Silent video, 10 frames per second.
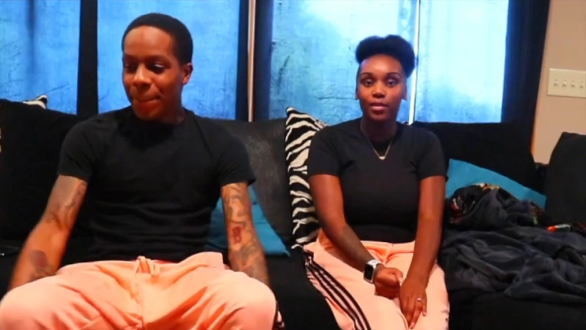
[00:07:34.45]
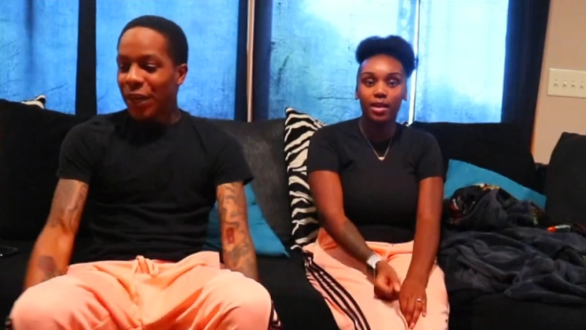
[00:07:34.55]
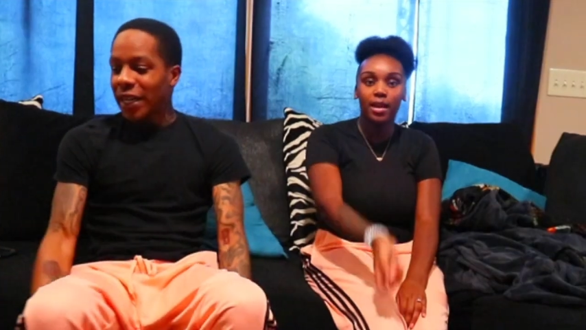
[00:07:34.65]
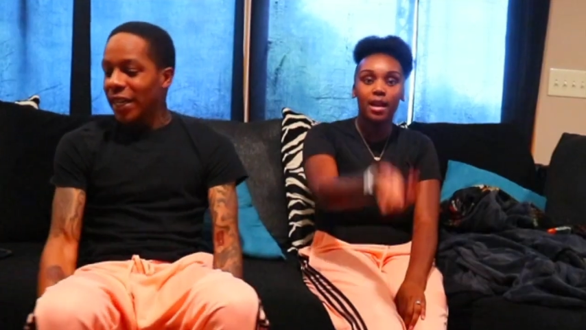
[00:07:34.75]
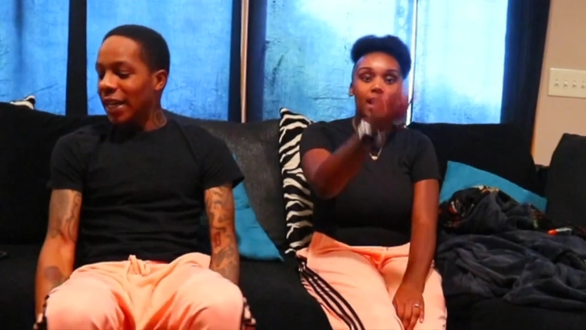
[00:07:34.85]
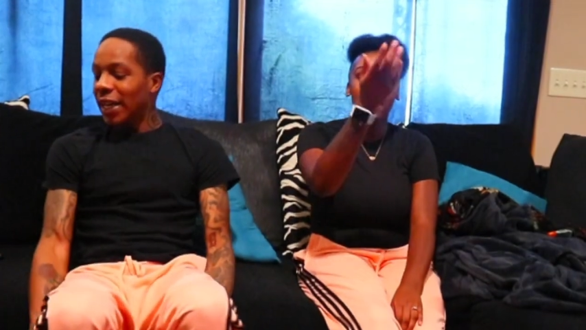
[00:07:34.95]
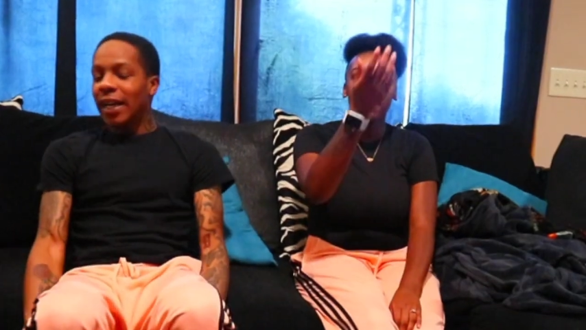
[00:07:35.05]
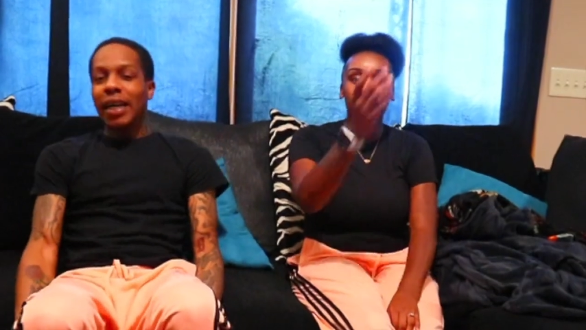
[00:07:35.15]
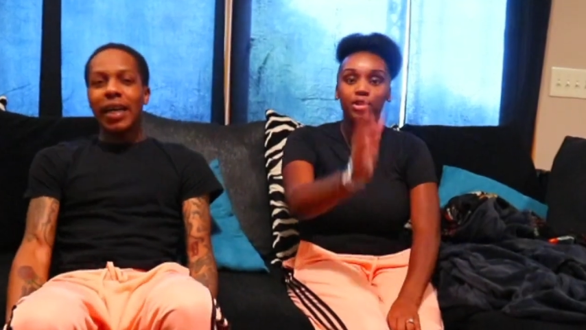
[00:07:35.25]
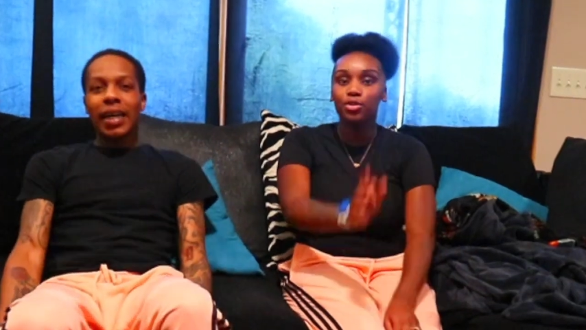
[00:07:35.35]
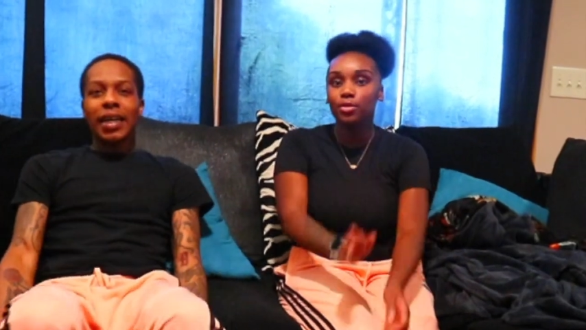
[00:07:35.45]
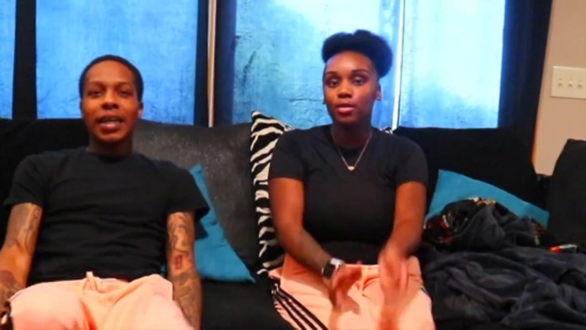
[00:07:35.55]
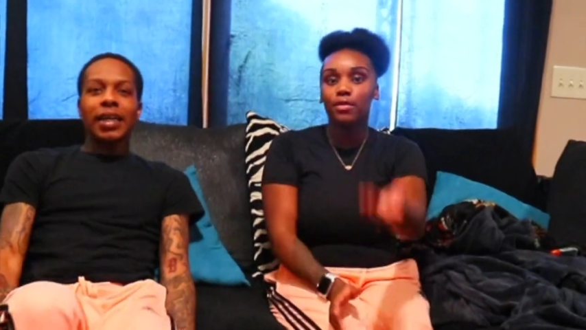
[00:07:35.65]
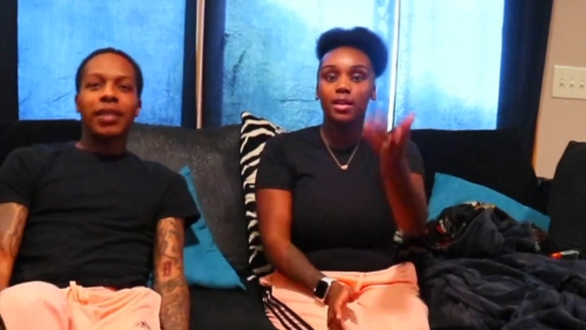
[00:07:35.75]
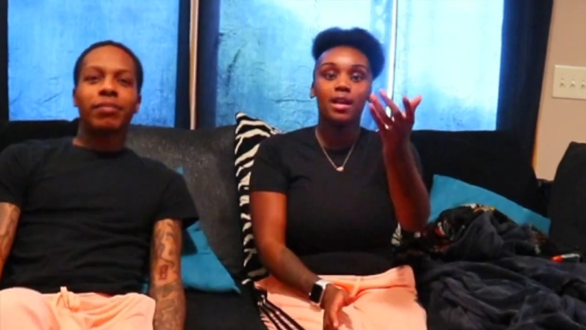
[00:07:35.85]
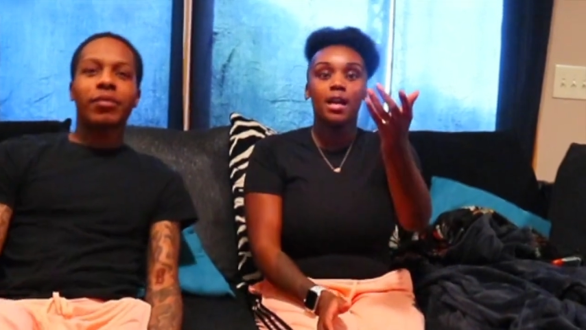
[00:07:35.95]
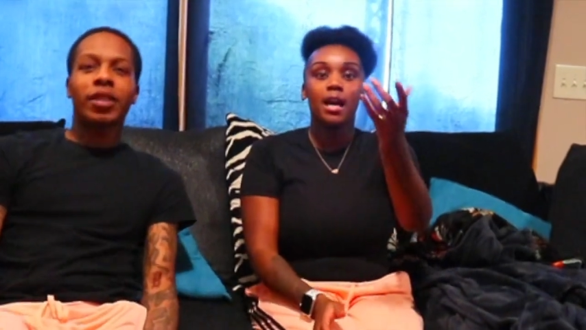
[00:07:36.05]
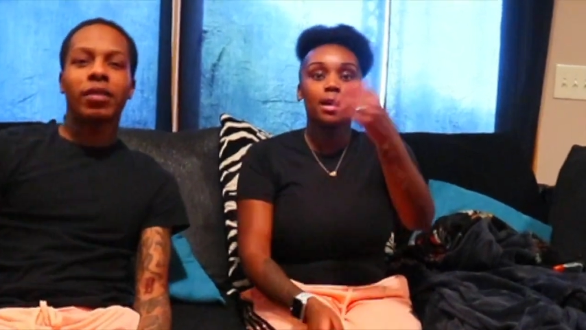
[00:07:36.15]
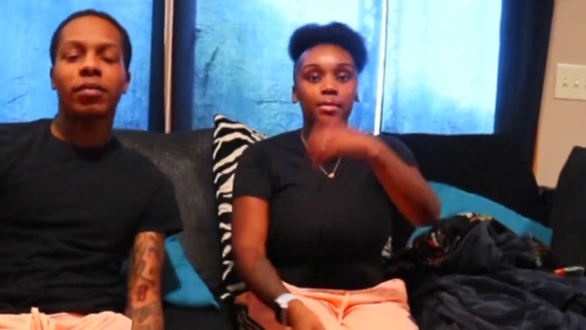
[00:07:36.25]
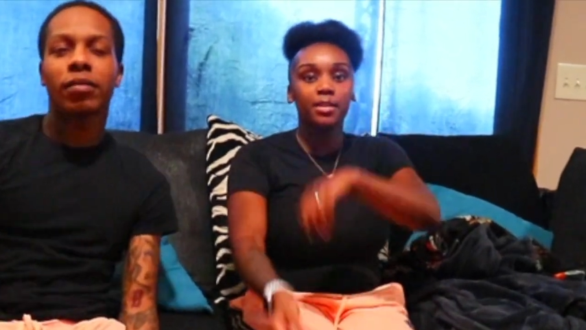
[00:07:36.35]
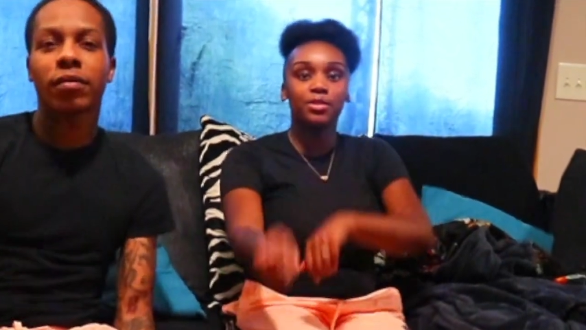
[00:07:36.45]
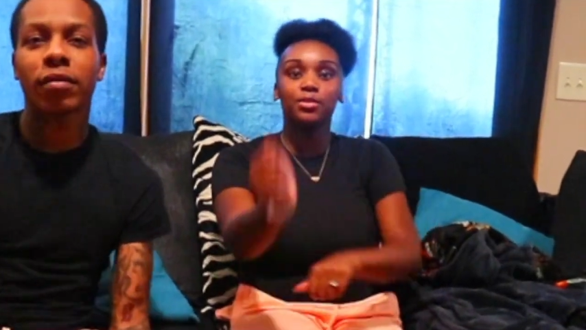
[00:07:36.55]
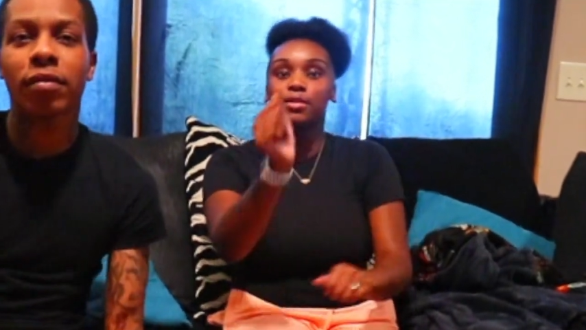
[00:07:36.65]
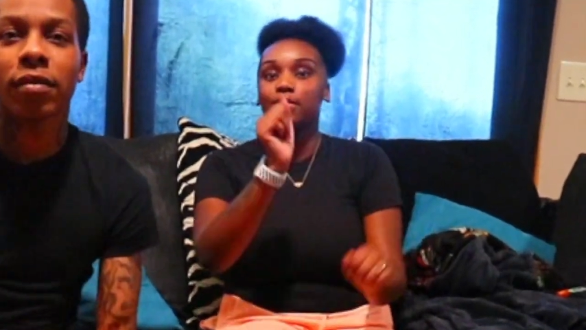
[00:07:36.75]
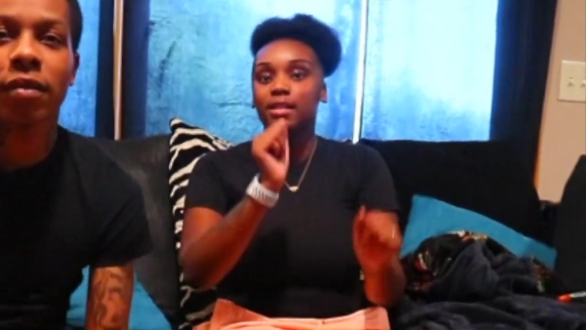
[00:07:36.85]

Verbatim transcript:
Speaker 1: of it. I'll make sure of it. I'll make sure of